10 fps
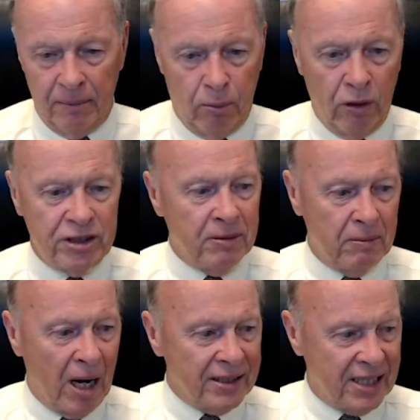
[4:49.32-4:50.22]
Bozeman,
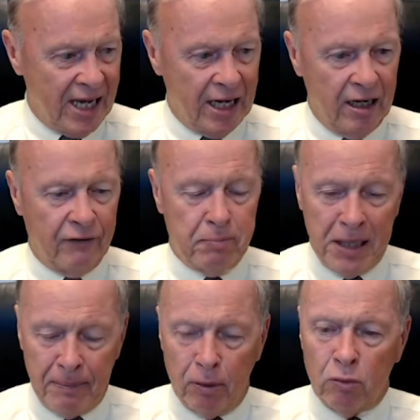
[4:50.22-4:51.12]
Montana. If
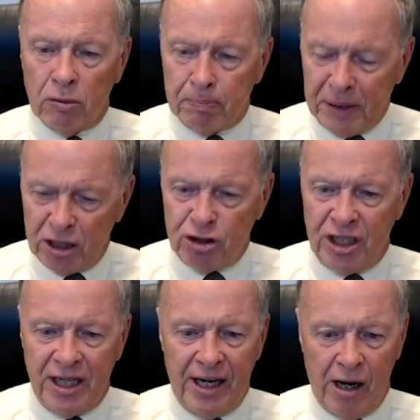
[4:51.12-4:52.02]
people will pitch
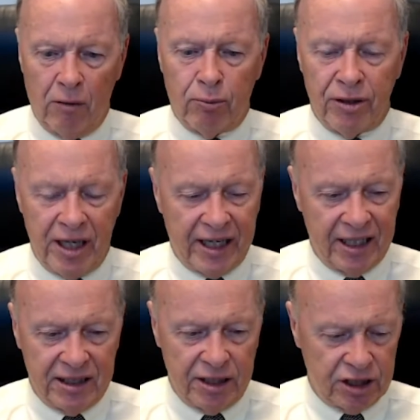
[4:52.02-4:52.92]
in and help with their
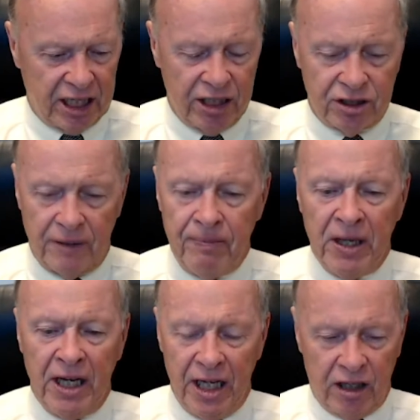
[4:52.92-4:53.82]
kids' education,
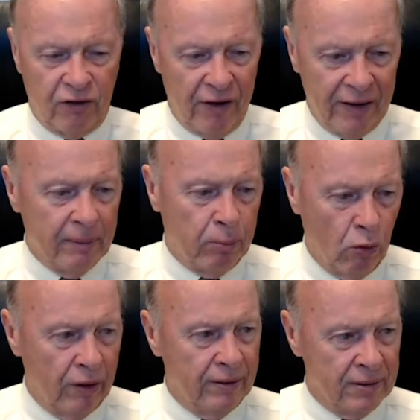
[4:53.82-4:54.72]
it's very
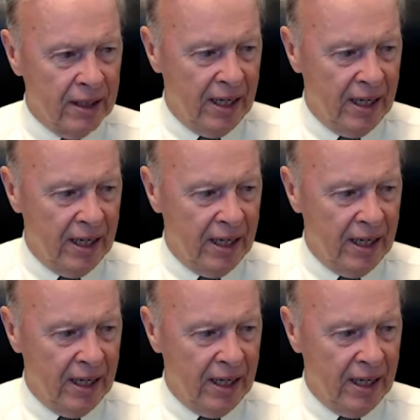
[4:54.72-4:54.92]
important.